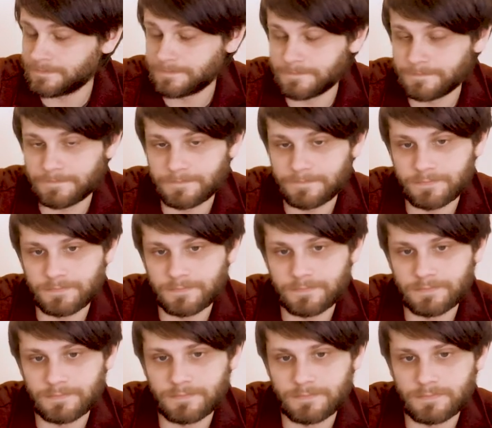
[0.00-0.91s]

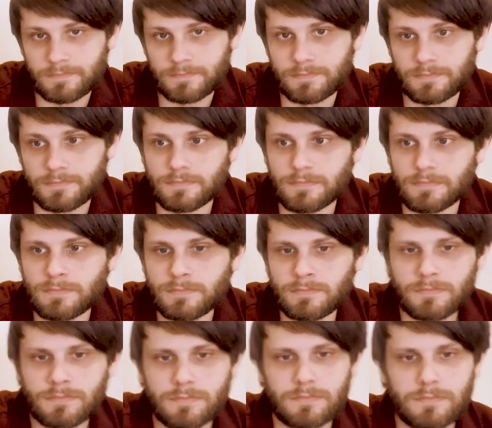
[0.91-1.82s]

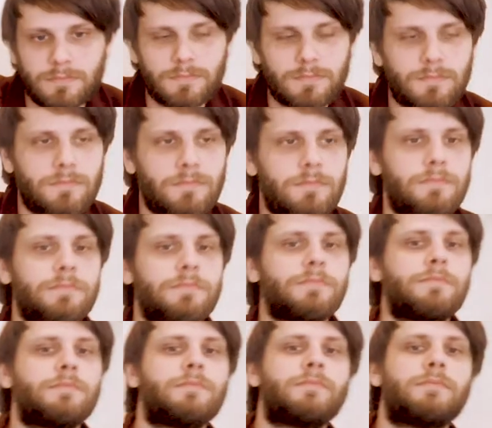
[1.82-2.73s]

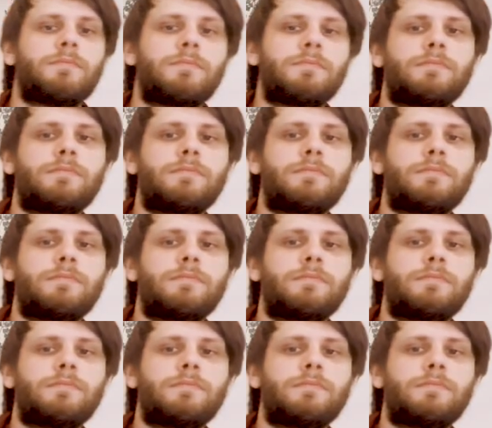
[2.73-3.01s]
This person isn't speaking.